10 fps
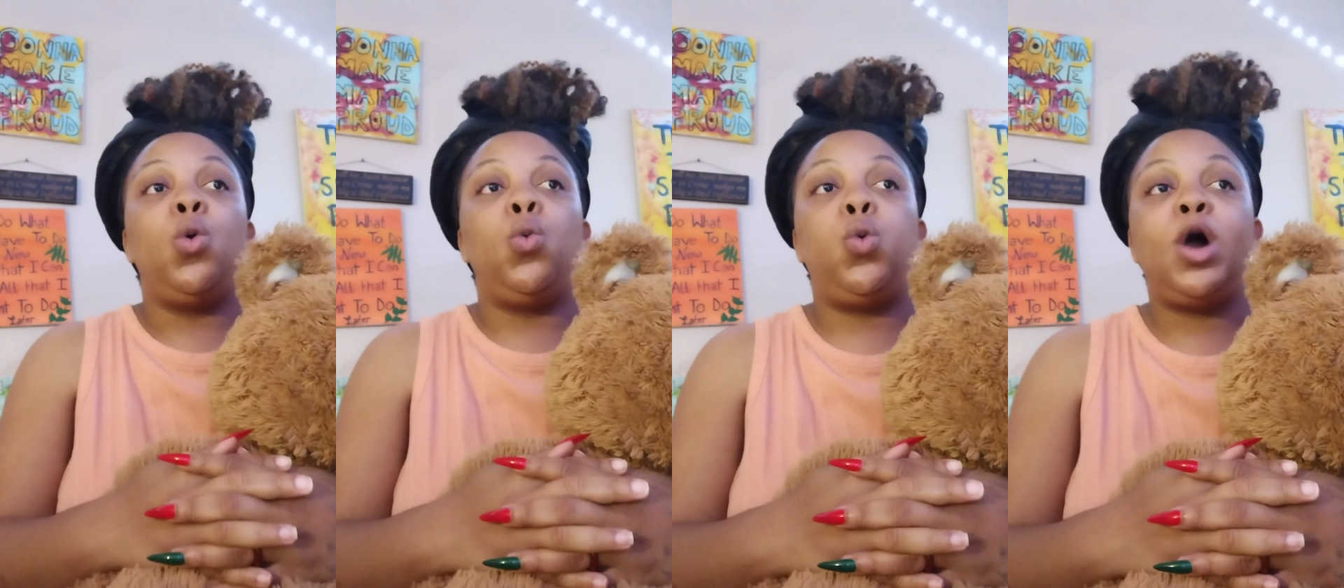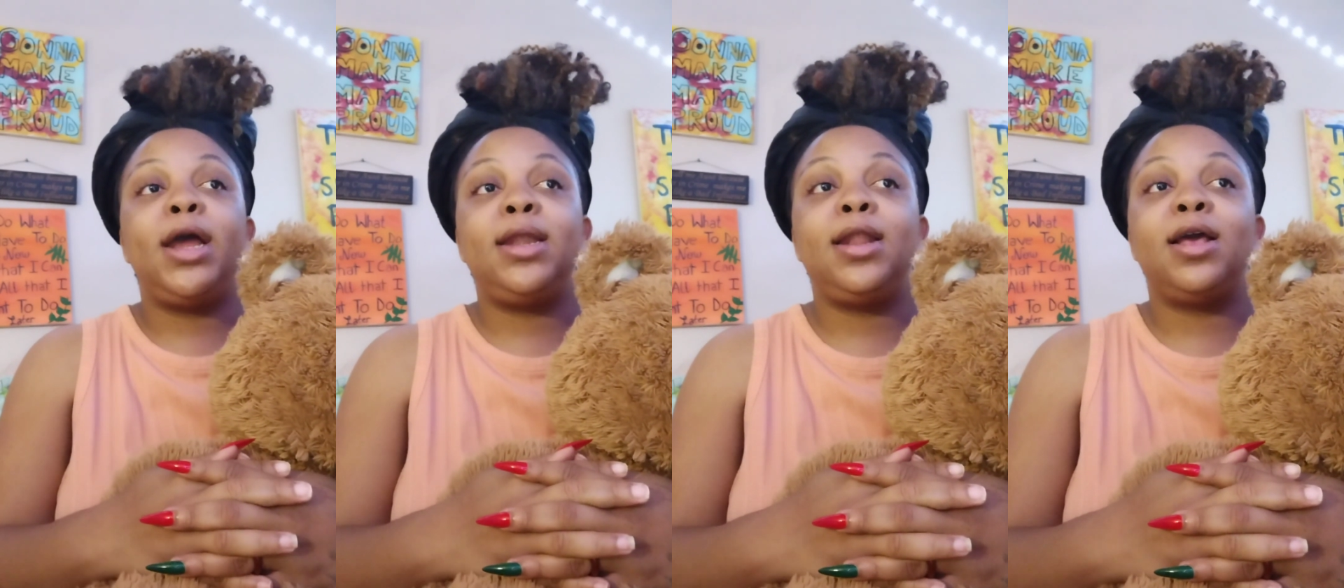
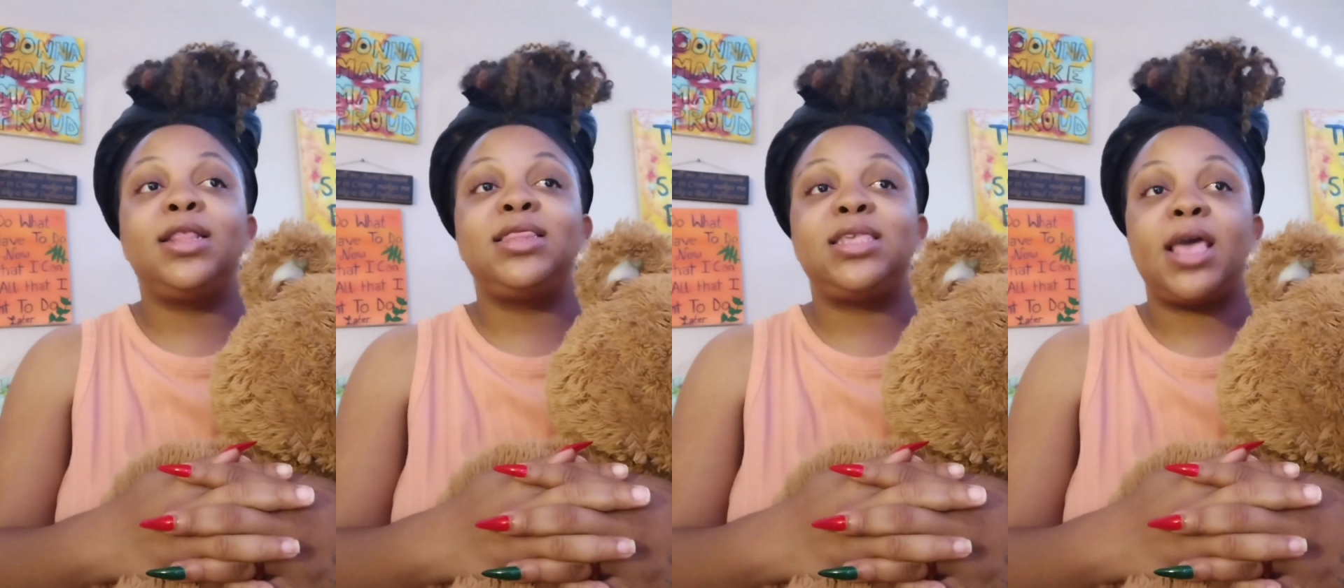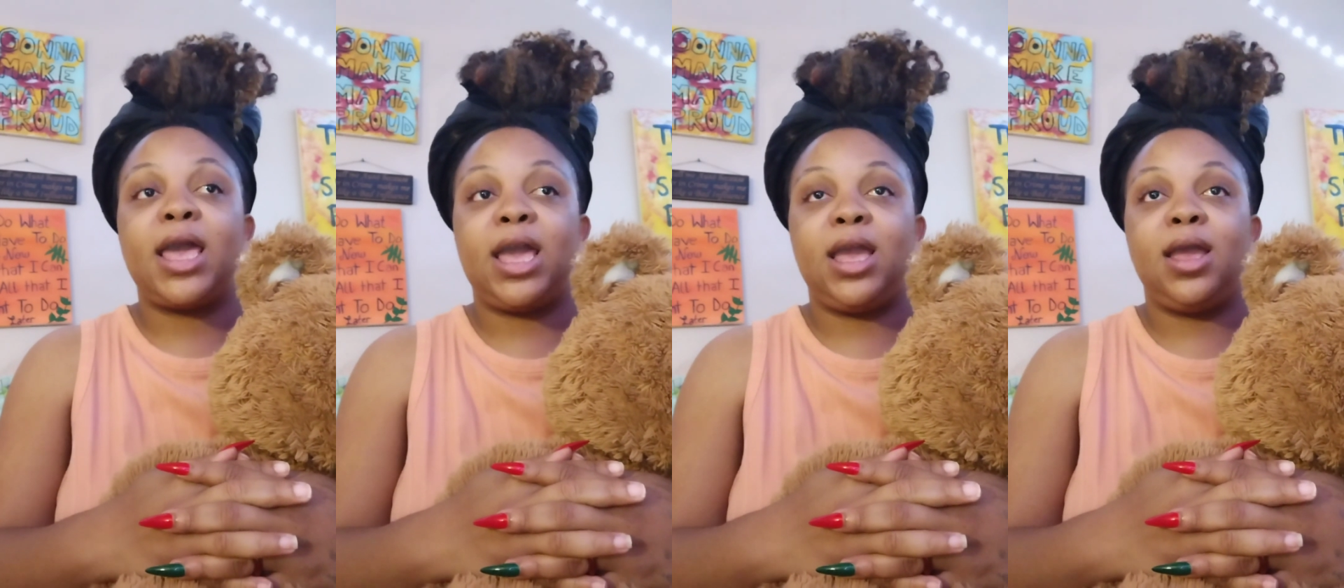One
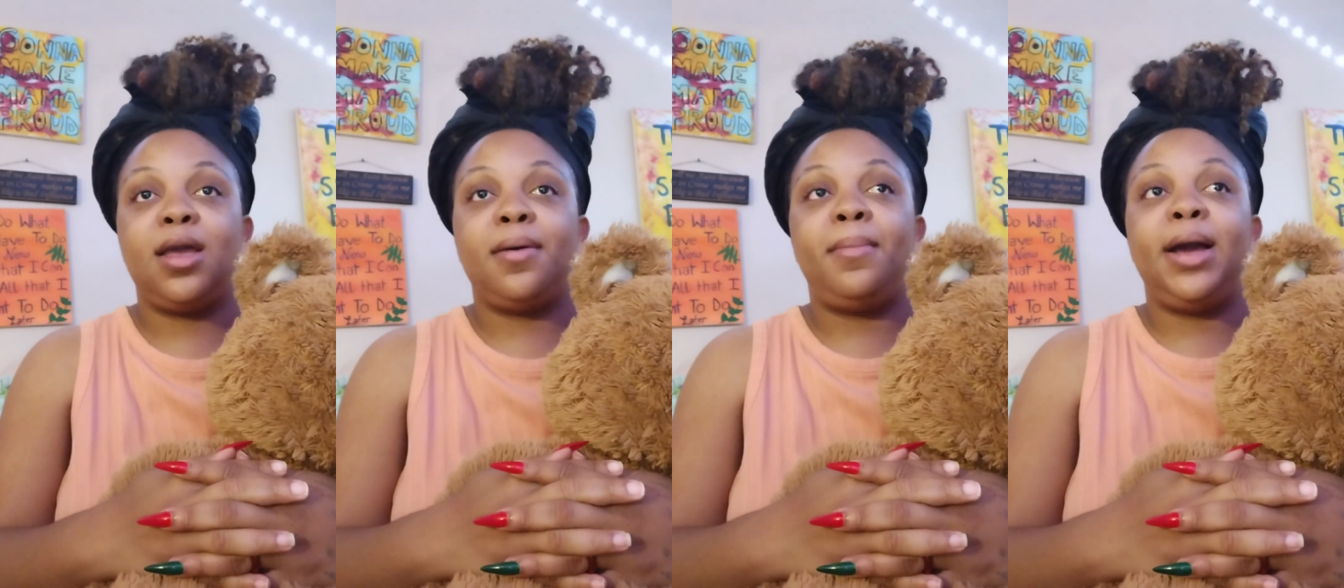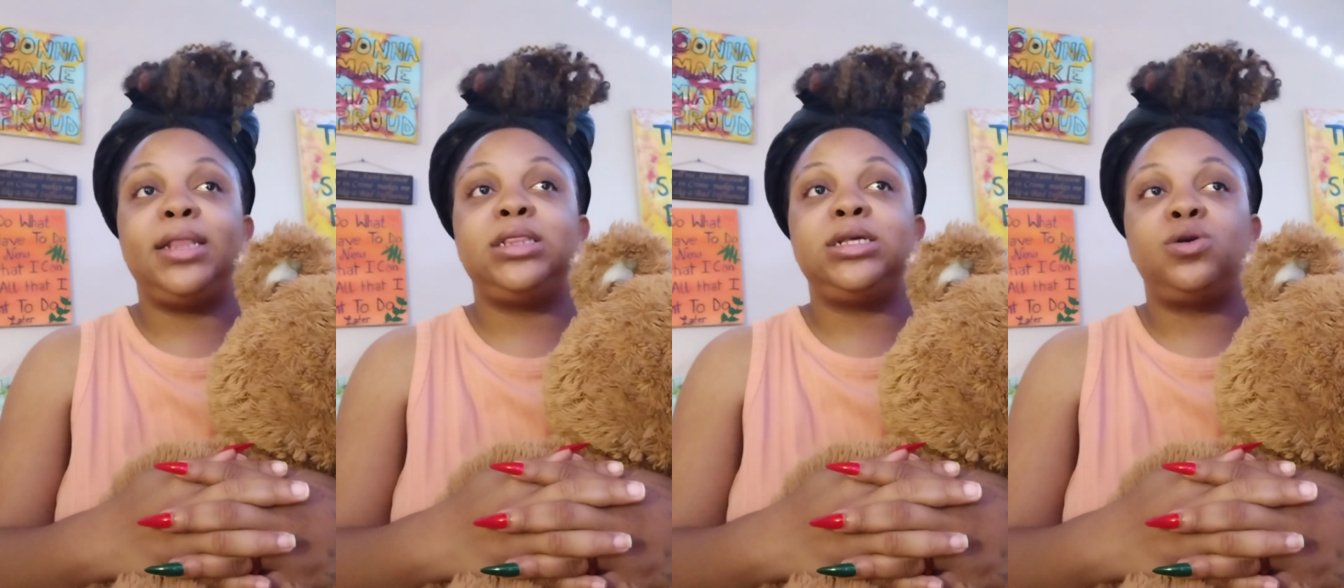day, my
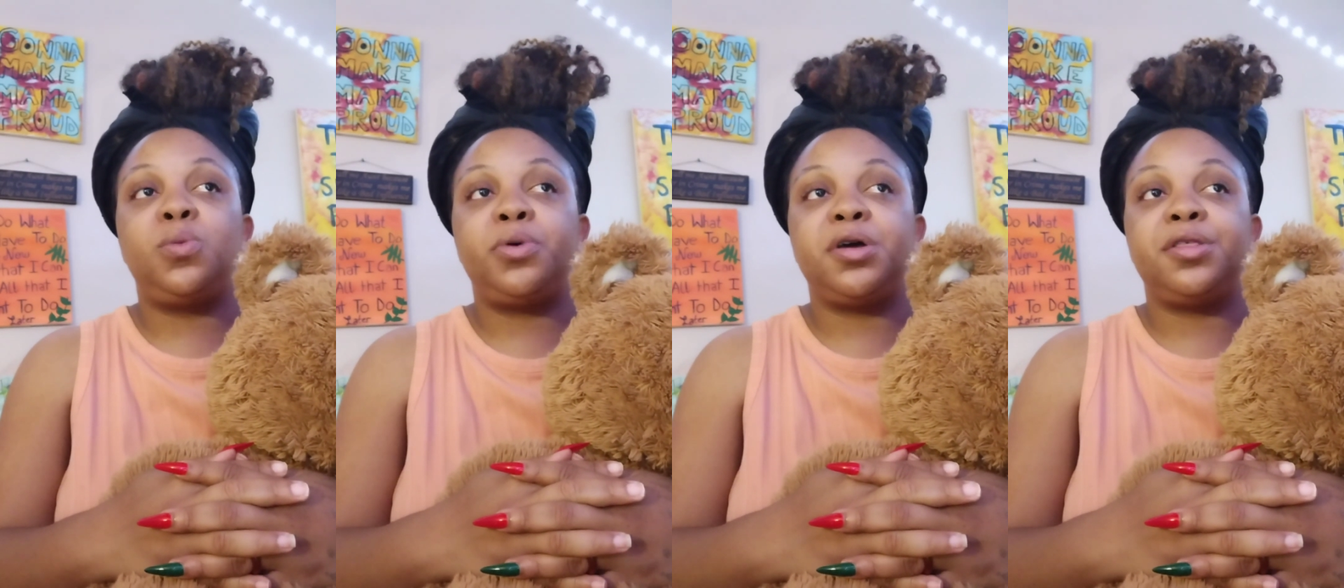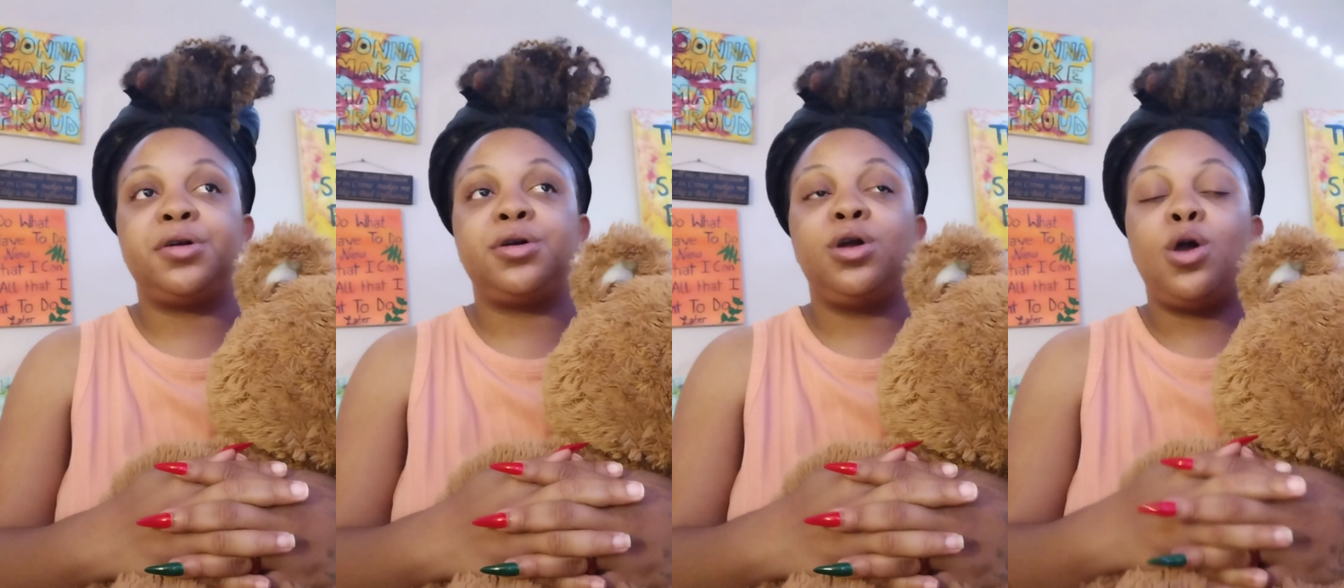little
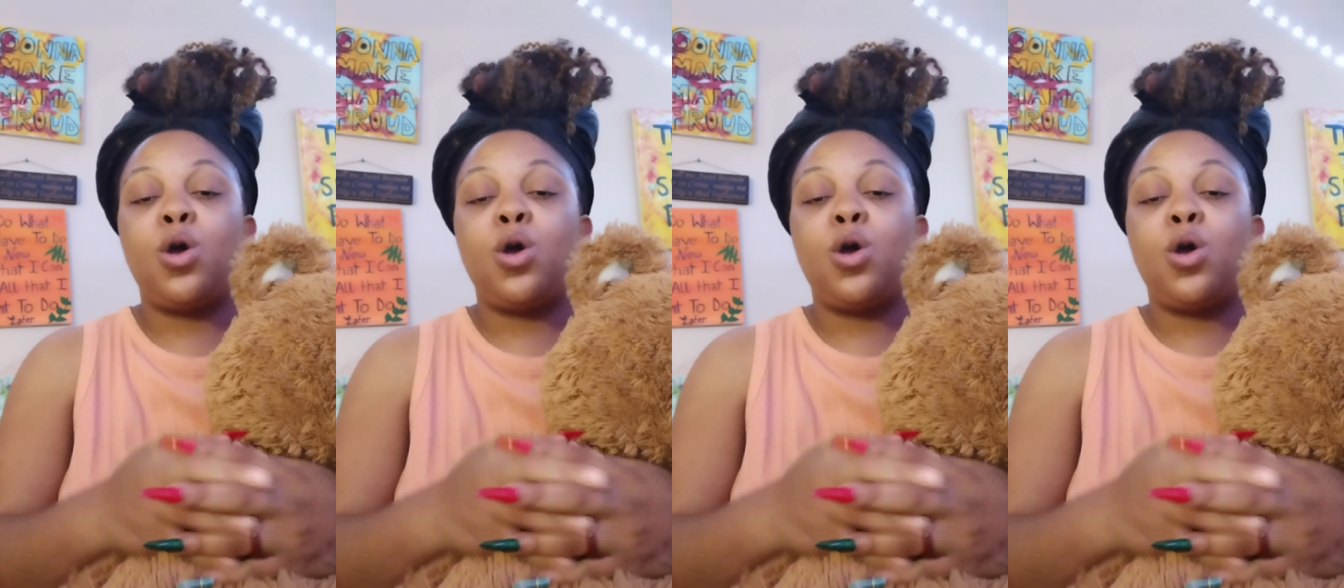brother